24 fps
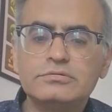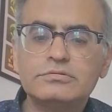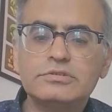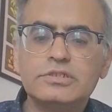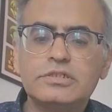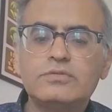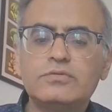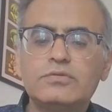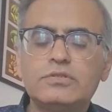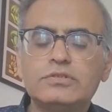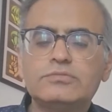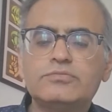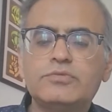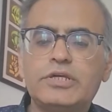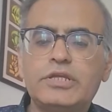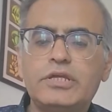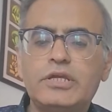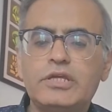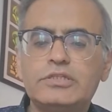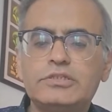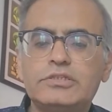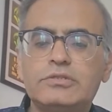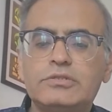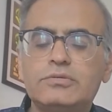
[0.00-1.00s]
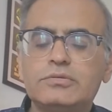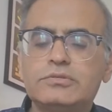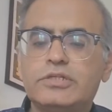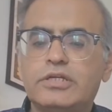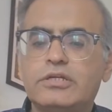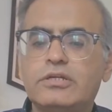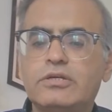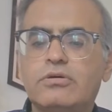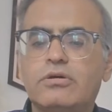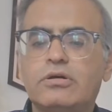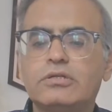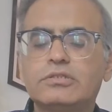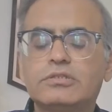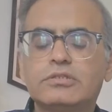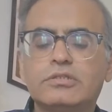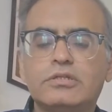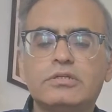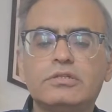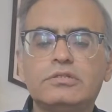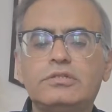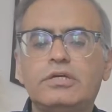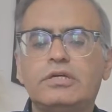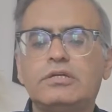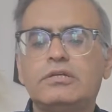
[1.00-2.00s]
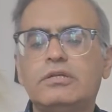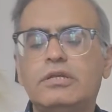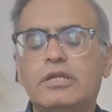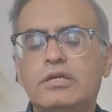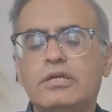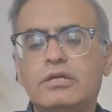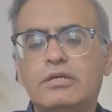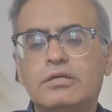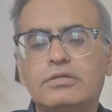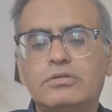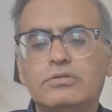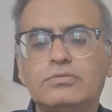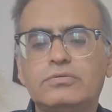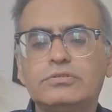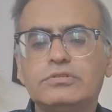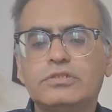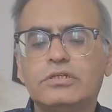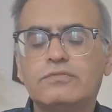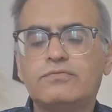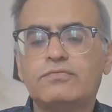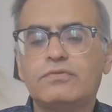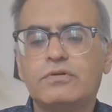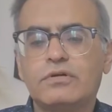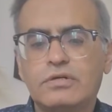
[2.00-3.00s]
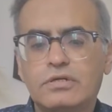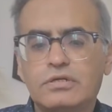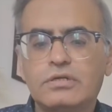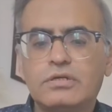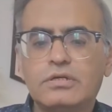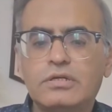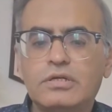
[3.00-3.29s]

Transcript: it was very easy to send consults and like use it for